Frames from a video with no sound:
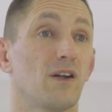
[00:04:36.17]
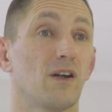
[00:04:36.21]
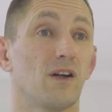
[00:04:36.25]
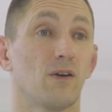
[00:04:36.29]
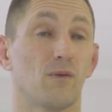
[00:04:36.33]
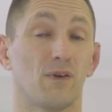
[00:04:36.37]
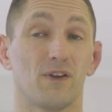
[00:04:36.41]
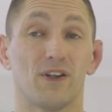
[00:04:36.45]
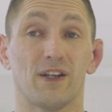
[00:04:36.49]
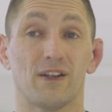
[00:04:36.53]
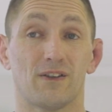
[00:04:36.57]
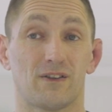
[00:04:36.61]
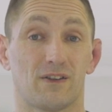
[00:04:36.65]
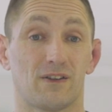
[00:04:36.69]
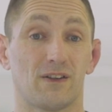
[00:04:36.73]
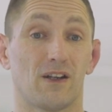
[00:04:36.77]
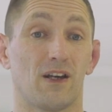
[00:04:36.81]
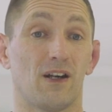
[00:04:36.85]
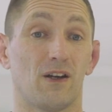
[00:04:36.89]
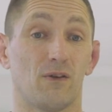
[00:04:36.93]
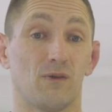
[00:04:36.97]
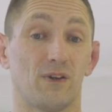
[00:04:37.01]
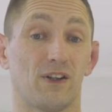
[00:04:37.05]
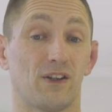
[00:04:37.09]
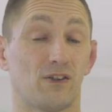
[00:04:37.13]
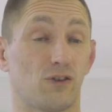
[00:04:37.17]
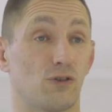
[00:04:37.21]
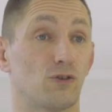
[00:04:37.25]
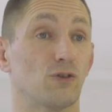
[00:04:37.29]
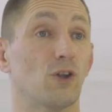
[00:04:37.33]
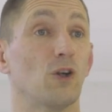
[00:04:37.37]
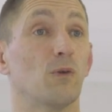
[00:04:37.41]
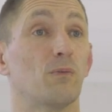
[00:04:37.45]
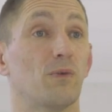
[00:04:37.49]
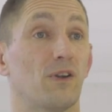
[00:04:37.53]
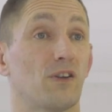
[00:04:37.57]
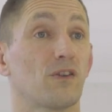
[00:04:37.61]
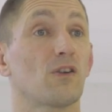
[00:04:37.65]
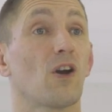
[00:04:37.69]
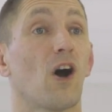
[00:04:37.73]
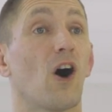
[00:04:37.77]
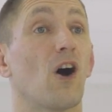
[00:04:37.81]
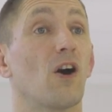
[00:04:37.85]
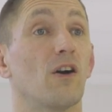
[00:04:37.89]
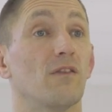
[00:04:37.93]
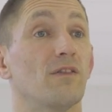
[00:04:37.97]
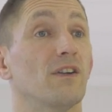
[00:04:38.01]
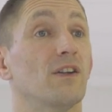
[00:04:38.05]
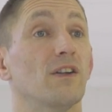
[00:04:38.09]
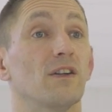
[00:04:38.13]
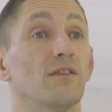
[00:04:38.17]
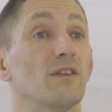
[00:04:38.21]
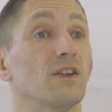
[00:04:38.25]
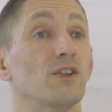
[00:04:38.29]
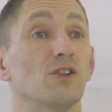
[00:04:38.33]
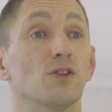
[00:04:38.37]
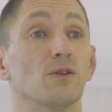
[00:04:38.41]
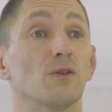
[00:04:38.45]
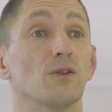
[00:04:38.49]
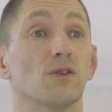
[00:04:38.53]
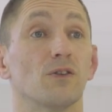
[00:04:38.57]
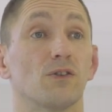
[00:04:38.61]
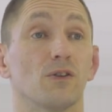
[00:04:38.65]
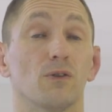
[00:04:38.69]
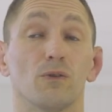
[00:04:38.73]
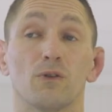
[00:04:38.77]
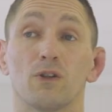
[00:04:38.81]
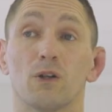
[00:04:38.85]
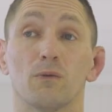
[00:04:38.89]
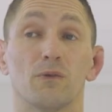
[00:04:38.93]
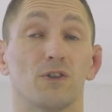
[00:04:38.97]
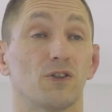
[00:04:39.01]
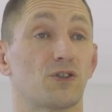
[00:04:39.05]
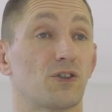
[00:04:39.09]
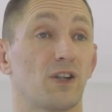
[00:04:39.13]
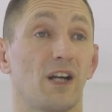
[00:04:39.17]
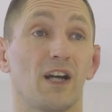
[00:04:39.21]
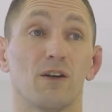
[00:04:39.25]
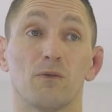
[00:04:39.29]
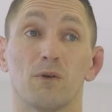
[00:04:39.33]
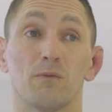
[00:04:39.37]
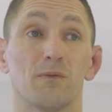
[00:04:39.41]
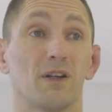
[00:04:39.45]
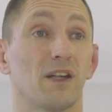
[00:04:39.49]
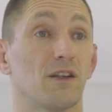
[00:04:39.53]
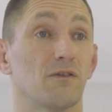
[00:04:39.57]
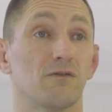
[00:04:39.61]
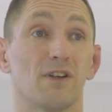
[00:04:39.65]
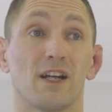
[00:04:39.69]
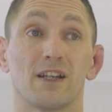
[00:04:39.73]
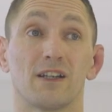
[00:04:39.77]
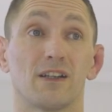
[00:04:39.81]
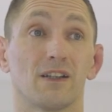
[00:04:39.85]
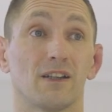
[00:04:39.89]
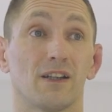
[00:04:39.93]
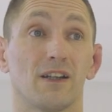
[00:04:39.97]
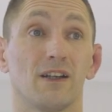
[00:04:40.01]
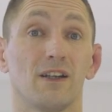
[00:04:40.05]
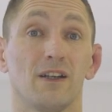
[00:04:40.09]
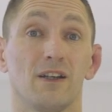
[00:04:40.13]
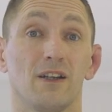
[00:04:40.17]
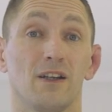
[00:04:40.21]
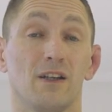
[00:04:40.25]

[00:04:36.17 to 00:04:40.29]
with this, uh, with this group, this core of individuals who come and train with me regularly.